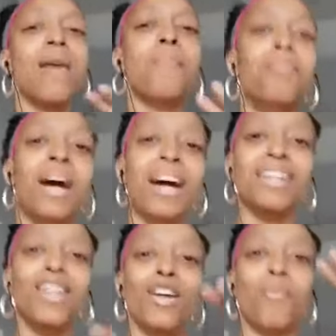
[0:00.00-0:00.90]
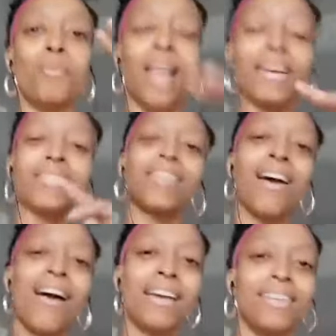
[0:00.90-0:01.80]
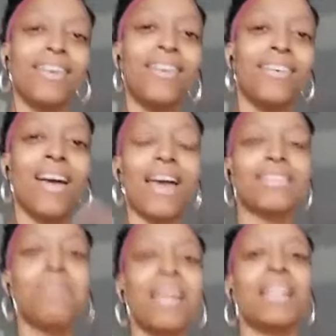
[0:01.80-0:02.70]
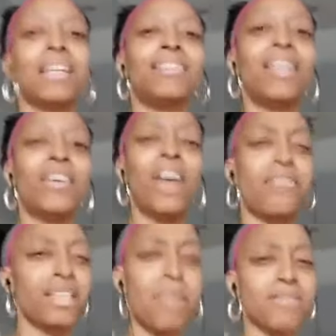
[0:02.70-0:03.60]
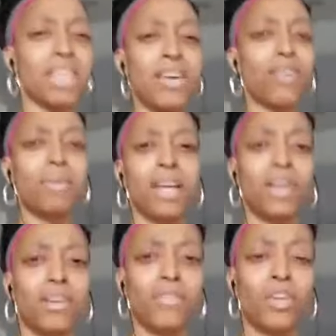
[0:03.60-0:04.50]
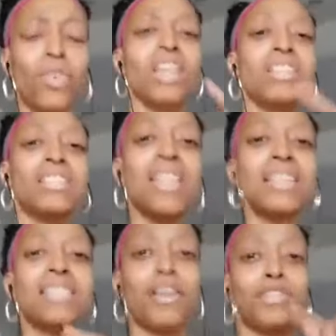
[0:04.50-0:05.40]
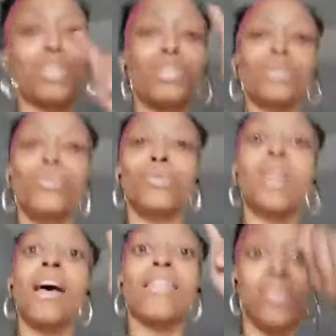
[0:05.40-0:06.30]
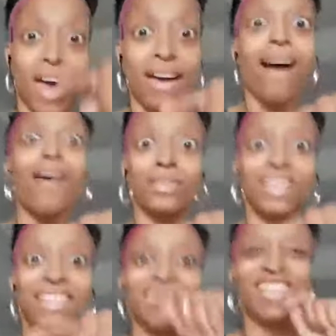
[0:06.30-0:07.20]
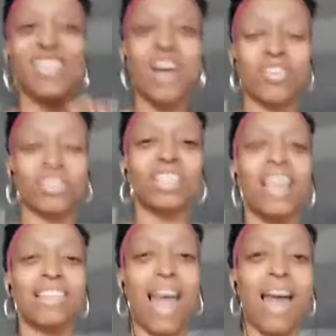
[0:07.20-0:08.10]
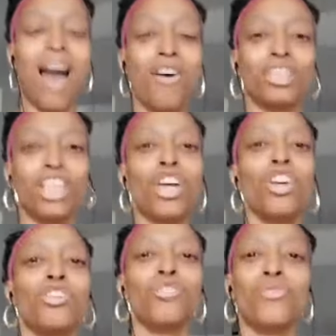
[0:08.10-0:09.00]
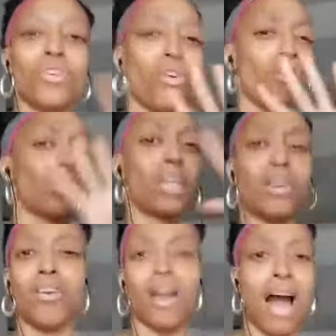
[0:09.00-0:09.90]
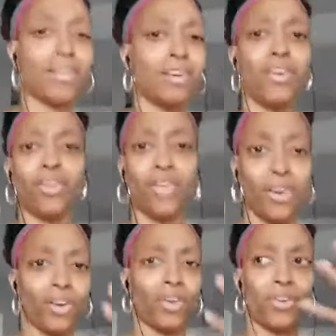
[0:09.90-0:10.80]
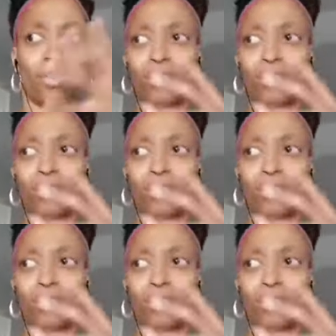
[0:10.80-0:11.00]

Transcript: But Blac Chyna has made it clear, every time I've seen her being interviewed, she is there to use that outlet. She's not going to let that outlet use her or get her out of her